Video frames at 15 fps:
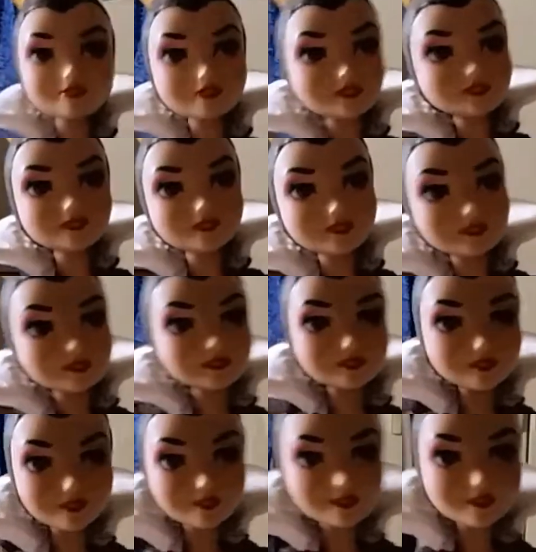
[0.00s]
just wanted to
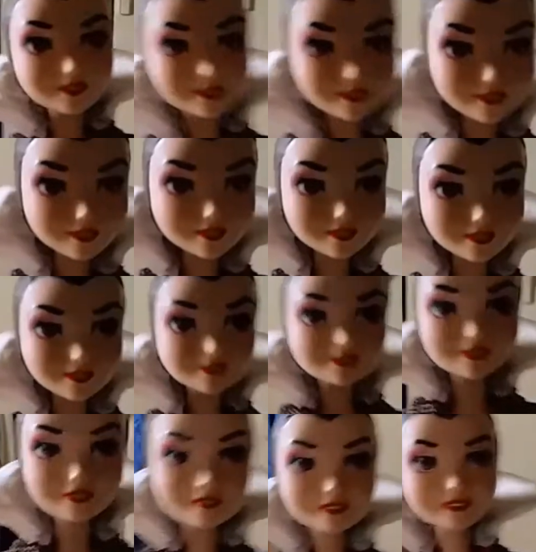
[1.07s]
share that with you. If you
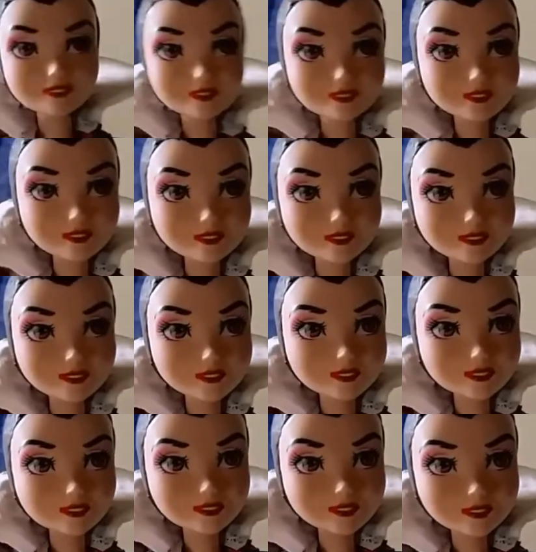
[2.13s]
guys, you know, get
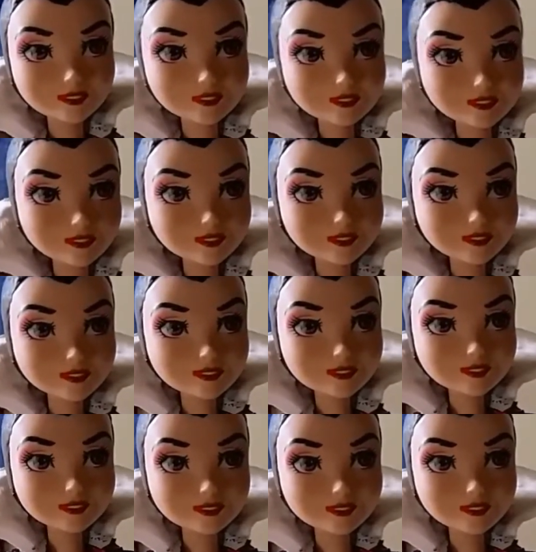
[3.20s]
inspired to make your
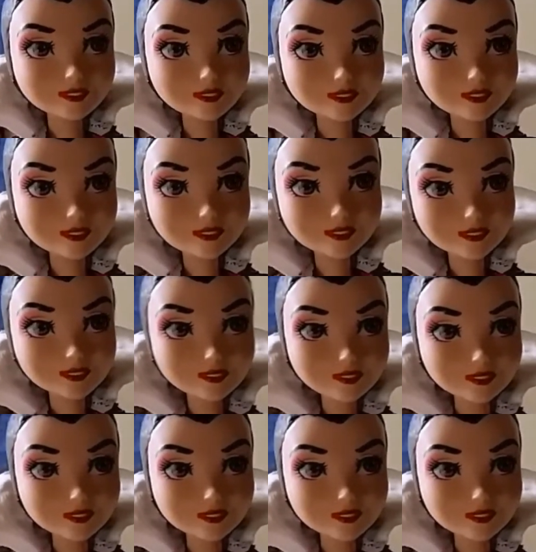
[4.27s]
own evil queen,